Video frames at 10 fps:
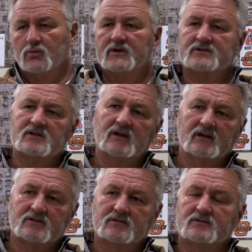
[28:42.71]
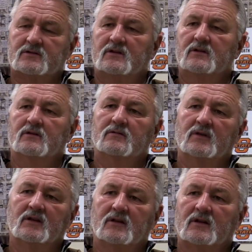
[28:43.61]
West Texas in
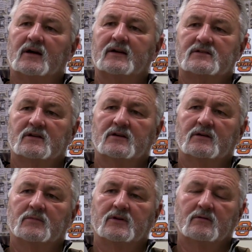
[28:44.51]
the nighttime,